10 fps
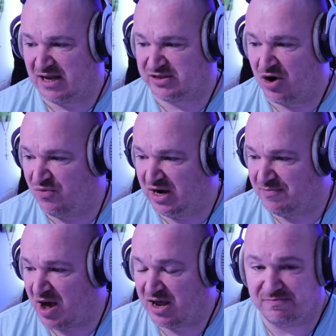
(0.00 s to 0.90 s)
I don't really
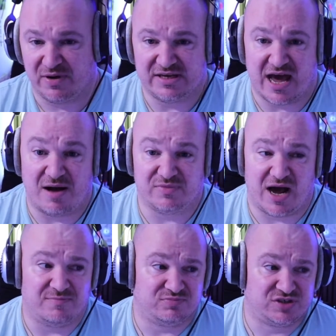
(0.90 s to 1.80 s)
mind. But yeah,
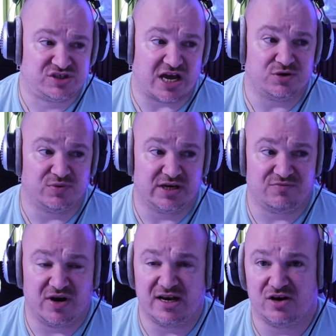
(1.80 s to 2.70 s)
I'm genuinely
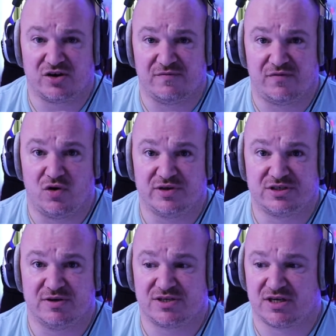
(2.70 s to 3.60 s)
really looking forward
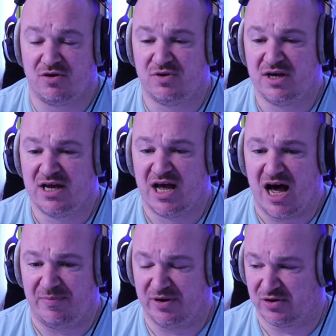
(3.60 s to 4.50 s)
to it. So
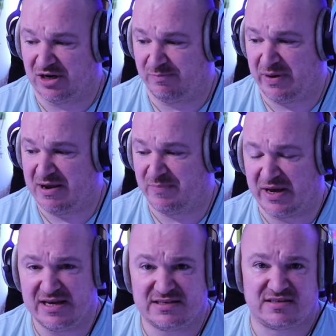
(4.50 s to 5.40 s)
I'll be looking at
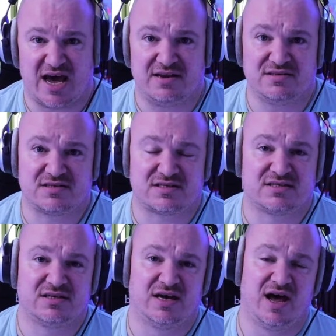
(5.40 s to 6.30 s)
B&Bs,
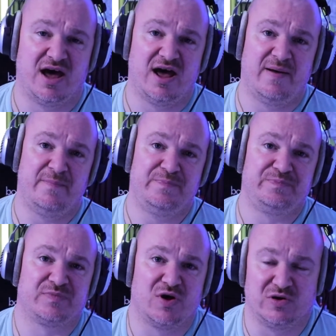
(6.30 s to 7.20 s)
tents,
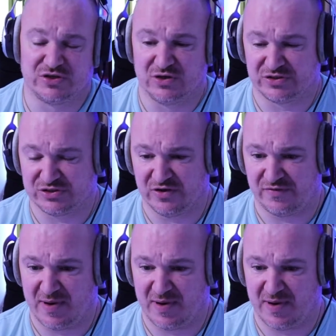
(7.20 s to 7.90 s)
all sorts of stuff.